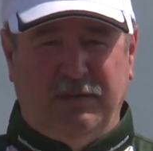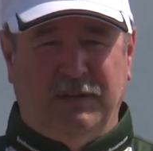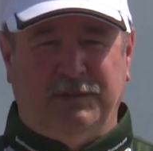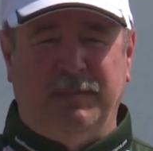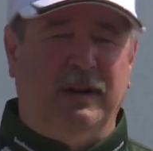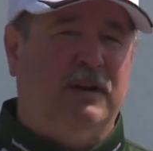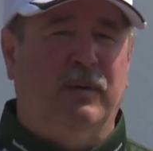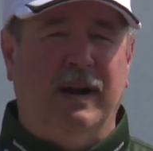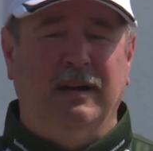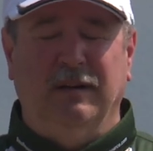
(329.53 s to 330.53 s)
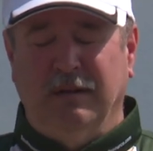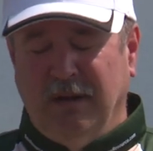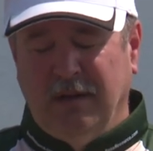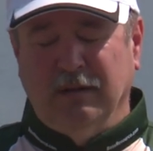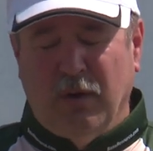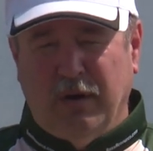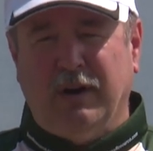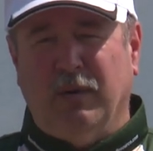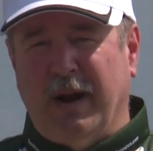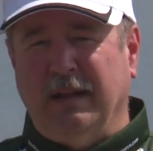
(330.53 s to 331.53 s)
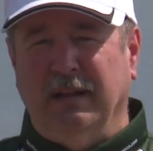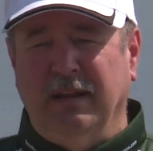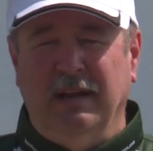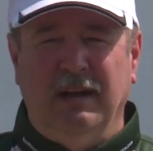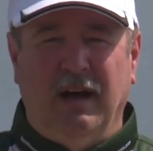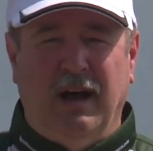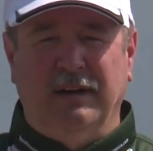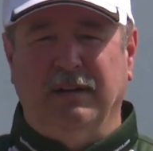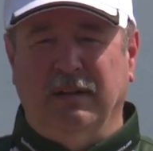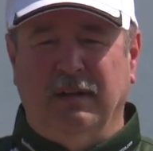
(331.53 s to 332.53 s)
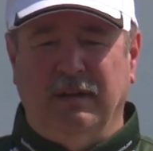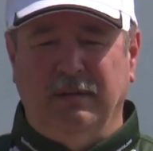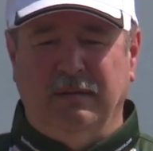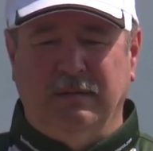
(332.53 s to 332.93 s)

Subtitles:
If you spin it correctly, load it correctly onto the